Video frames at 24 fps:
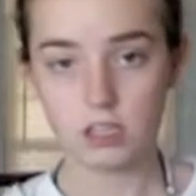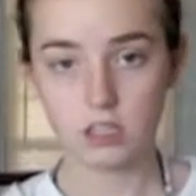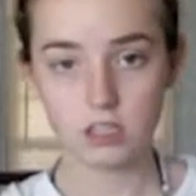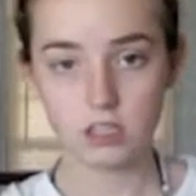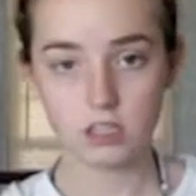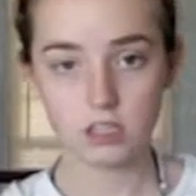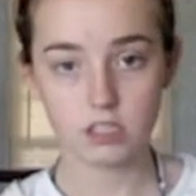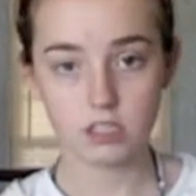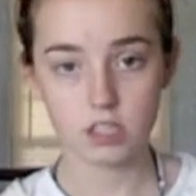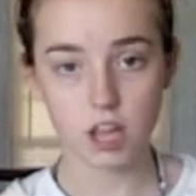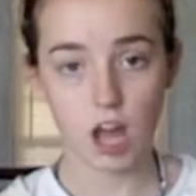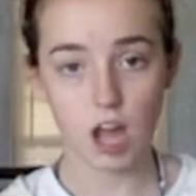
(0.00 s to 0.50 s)

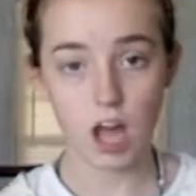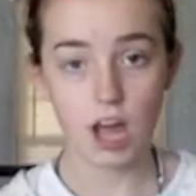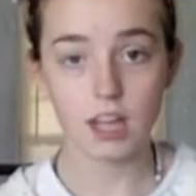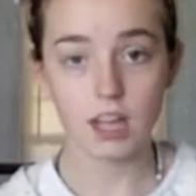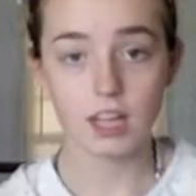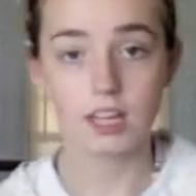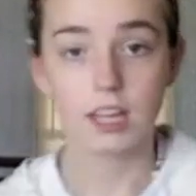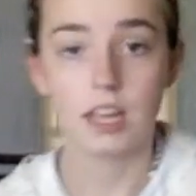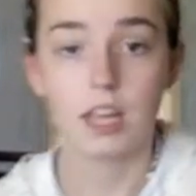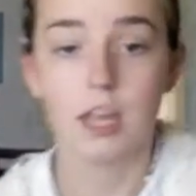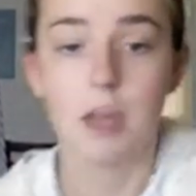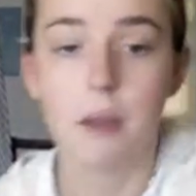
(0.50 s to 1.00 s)

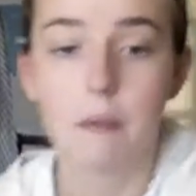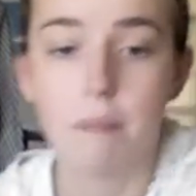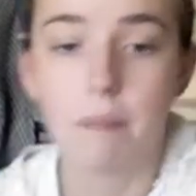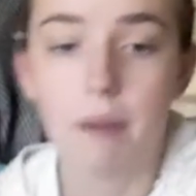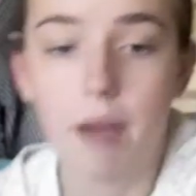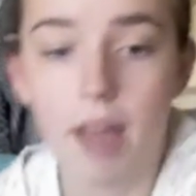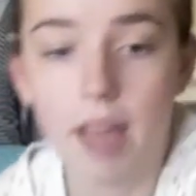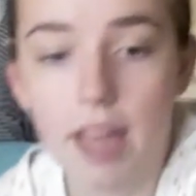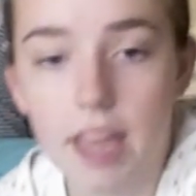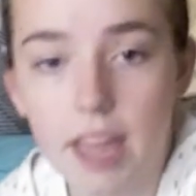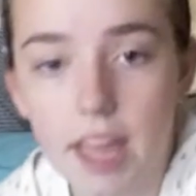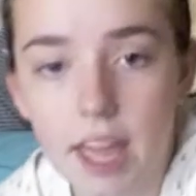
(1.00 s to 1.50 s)
sock,
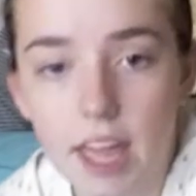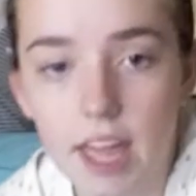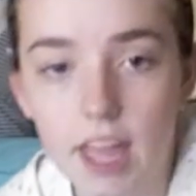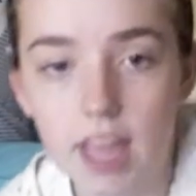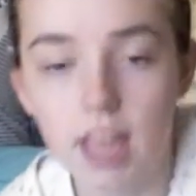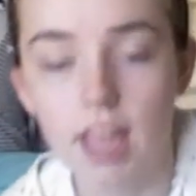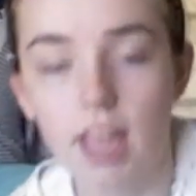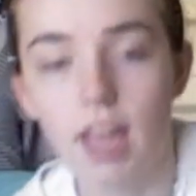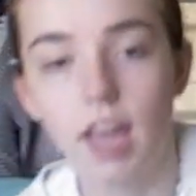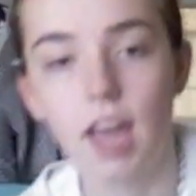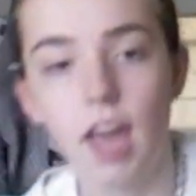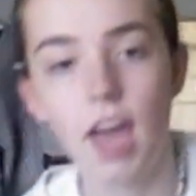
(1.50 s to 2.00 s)
but
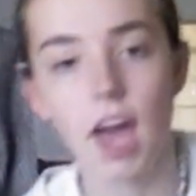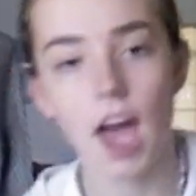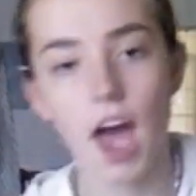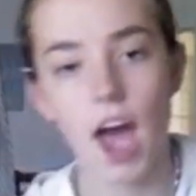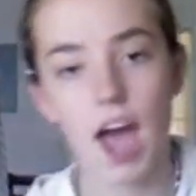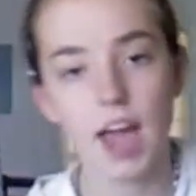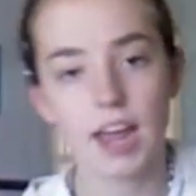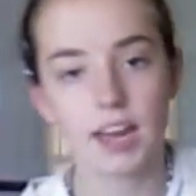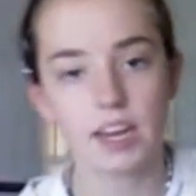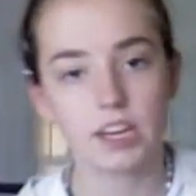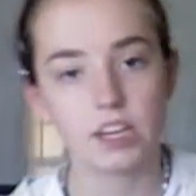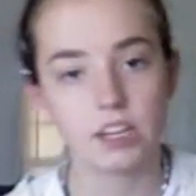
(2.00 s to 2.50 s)

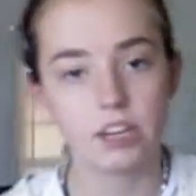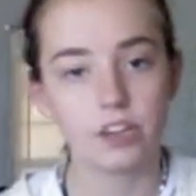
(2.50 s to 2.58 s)
I